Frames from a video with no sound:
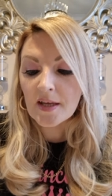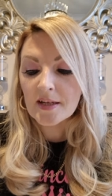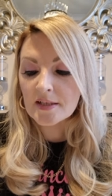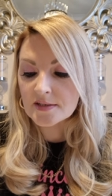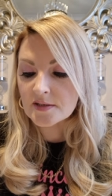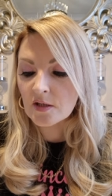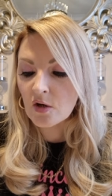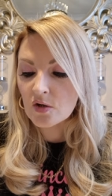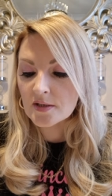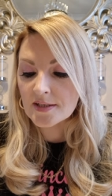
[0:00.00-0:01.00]
Unless the
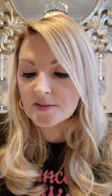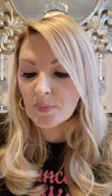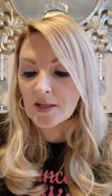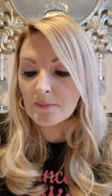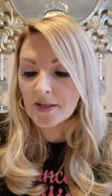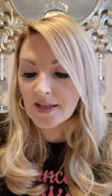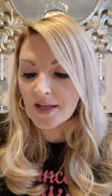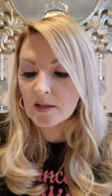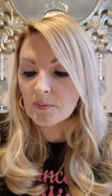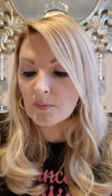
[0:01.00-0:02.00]
Lord has been my
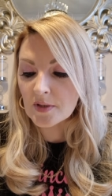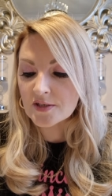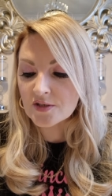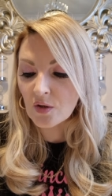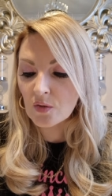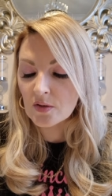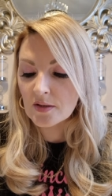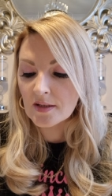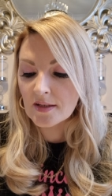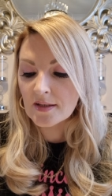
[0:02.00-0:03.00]
help, my soul
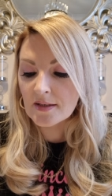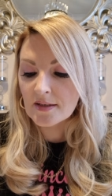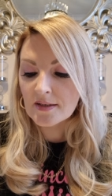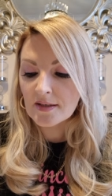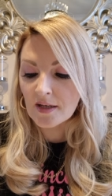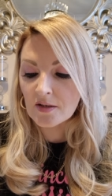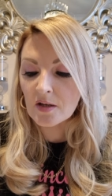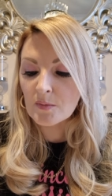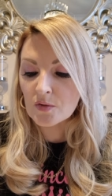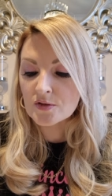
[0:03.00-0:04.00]
had
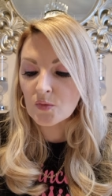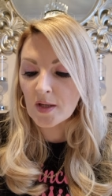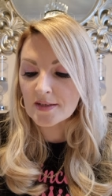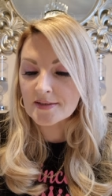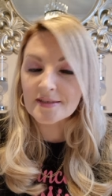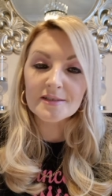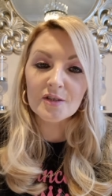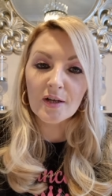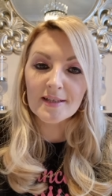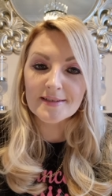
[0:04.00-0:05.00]
almost dwelt in
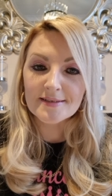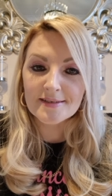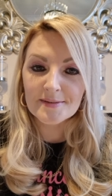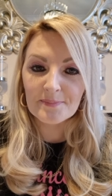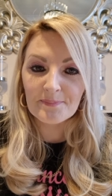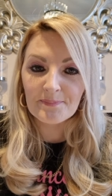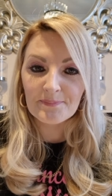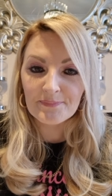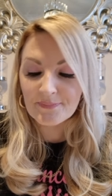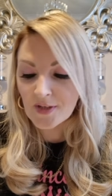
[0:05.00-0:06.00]
silence.
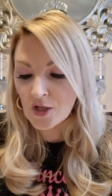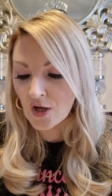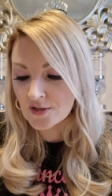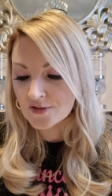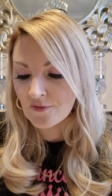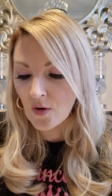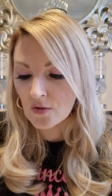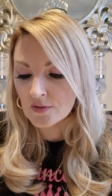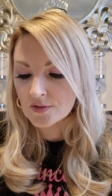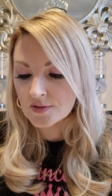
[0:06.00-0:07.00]
God is
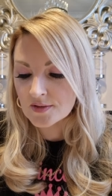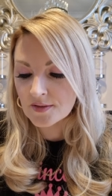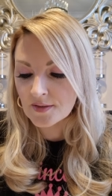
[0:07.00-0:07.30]
for us.